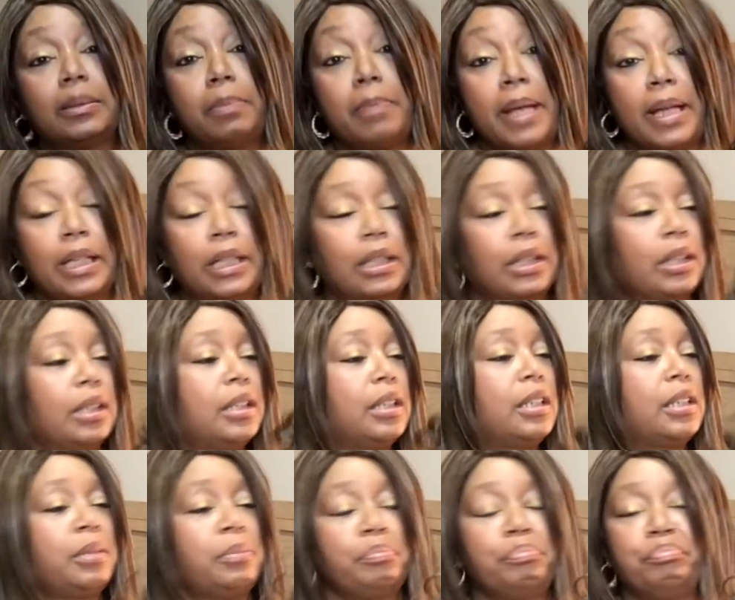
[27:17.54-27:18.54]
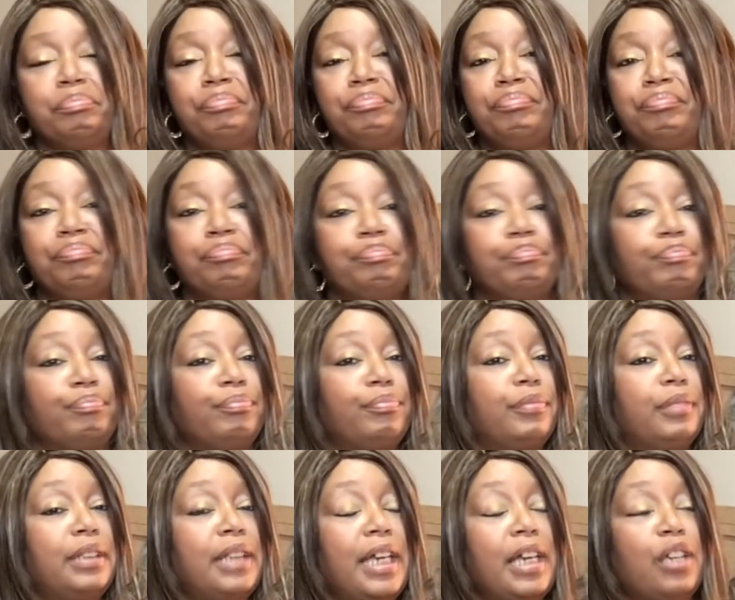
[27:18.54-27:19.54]
smelling good.
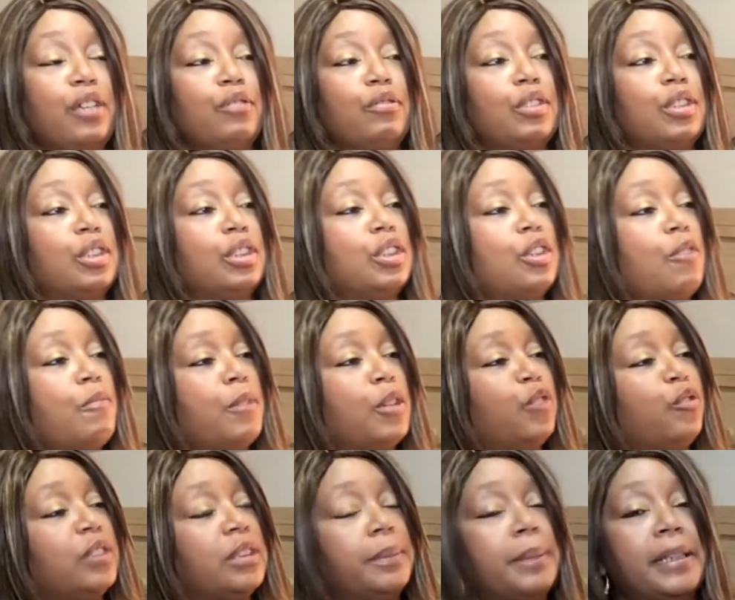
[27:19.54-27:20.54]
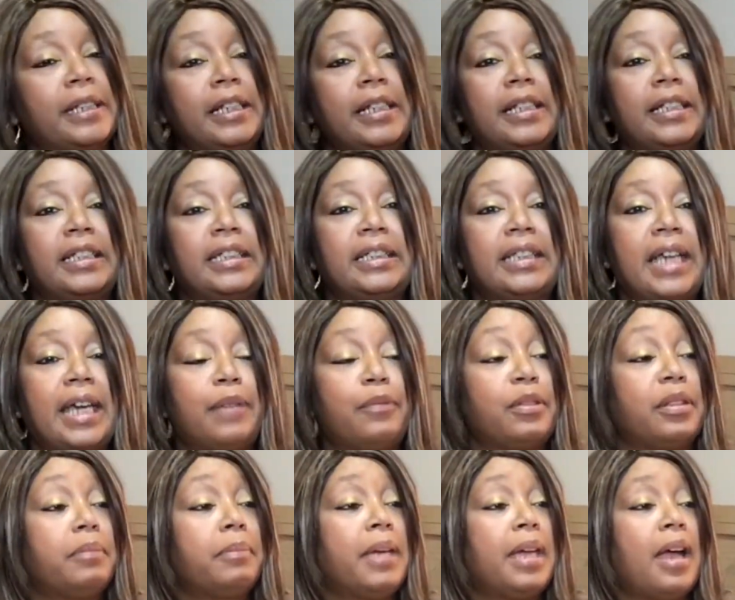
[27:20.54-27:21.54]
Thank you so much for spending this
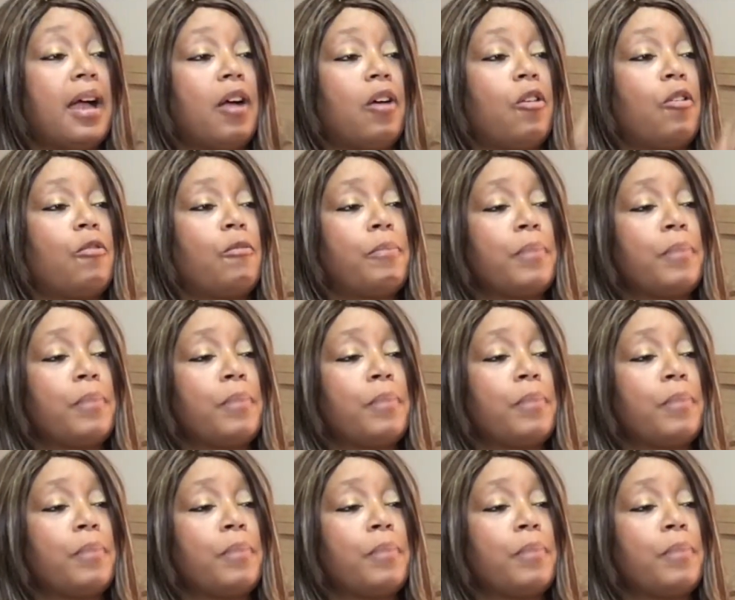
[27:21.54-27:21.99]
day with me.